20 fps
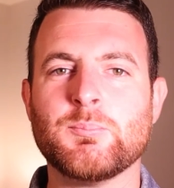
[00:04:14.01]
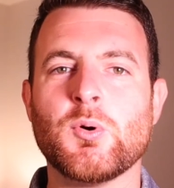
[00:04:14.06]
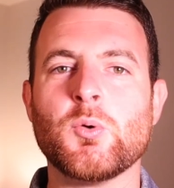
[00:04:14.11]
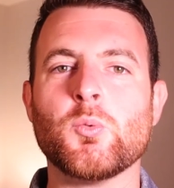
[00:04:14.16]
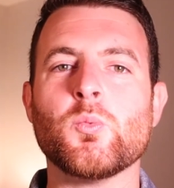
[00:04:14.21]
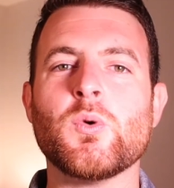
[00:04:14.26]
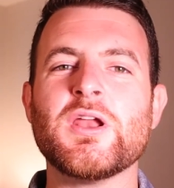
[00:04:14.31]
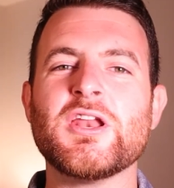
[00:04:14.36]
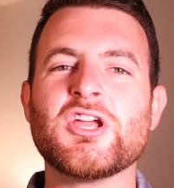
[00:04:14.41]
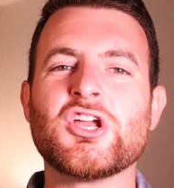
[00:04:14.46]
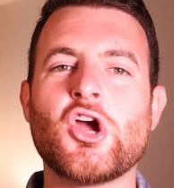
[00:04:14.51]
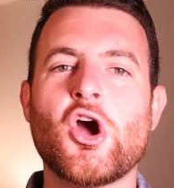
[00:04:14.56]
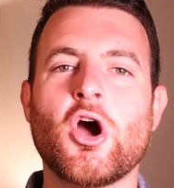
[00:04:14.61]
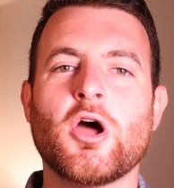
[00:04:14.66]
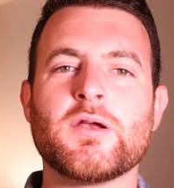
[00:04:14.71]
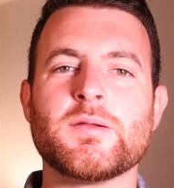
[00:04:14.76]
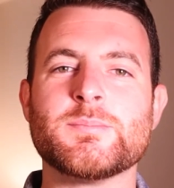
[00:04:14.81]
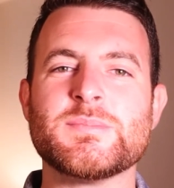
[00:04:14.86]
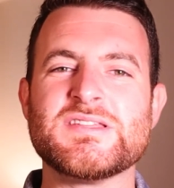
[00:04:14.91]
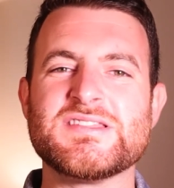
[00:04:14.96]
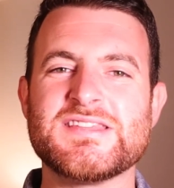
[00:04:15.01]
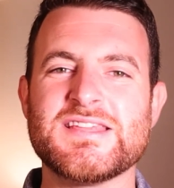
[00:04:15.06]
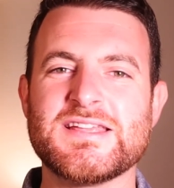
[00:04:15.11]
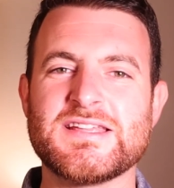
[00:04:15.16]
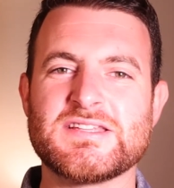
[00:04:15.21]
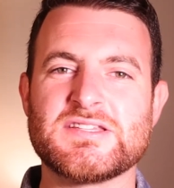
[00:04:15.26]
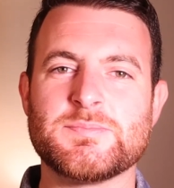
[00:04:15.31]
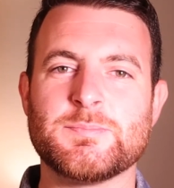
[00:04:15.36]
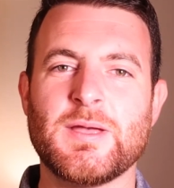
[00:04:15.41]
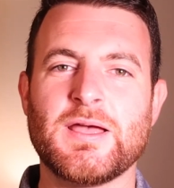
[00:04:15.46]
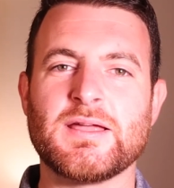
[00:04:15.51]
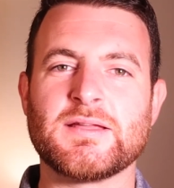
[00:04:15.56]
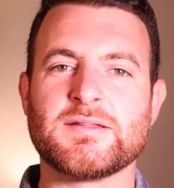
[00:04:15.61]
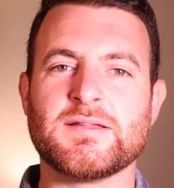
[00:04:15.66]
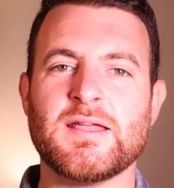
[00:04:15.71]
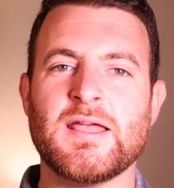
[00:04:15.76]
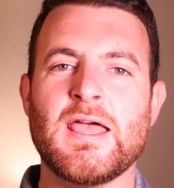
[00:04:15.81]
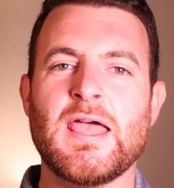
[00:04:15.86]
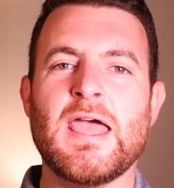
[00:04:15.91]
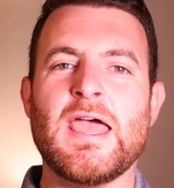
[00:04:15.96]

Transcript: but what economists expect